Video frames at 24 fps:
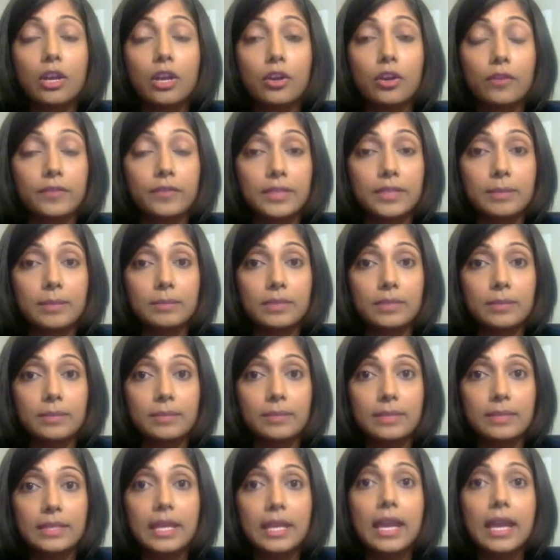of
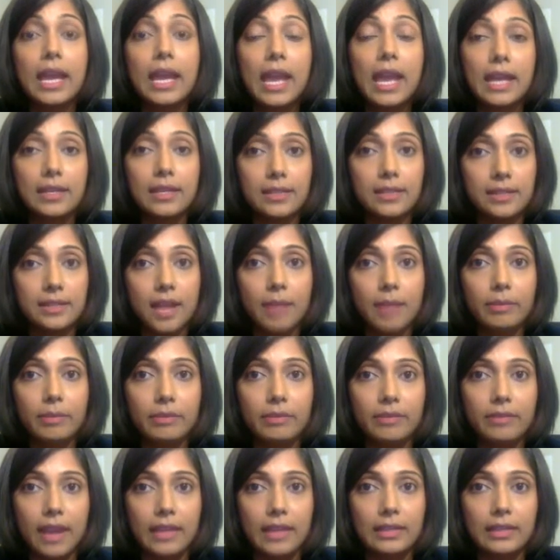symptoms, endoscopic
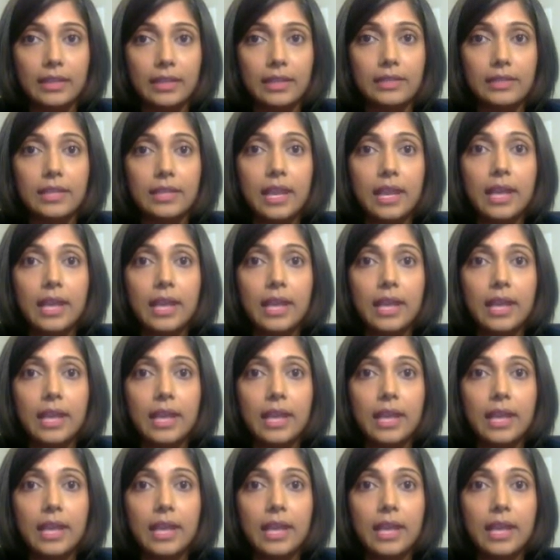findings,